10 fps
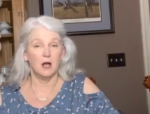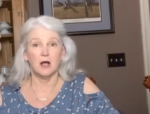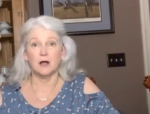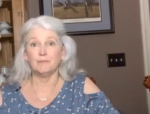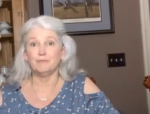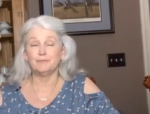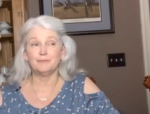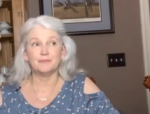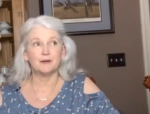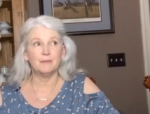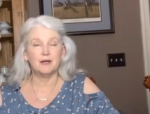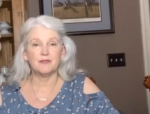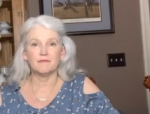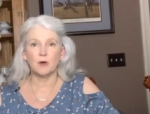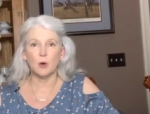Um, the
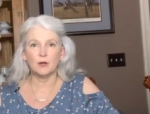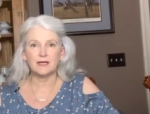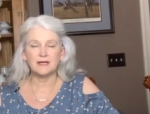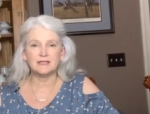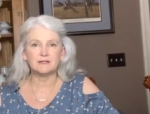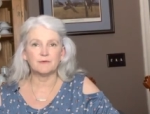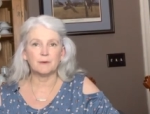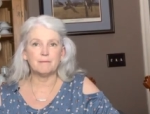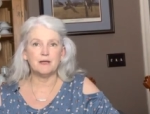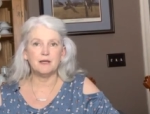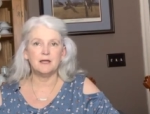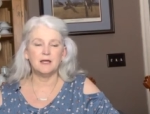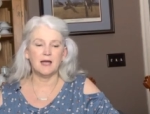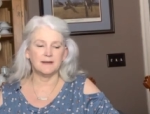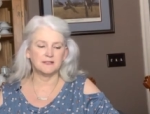month of August for
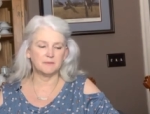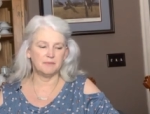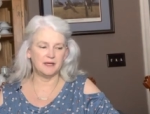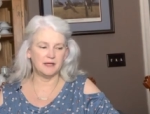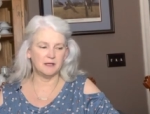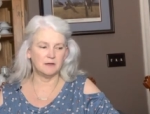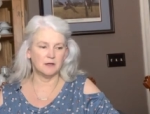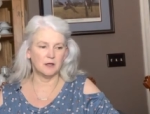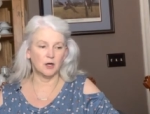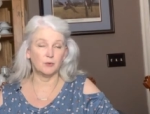me has been uh,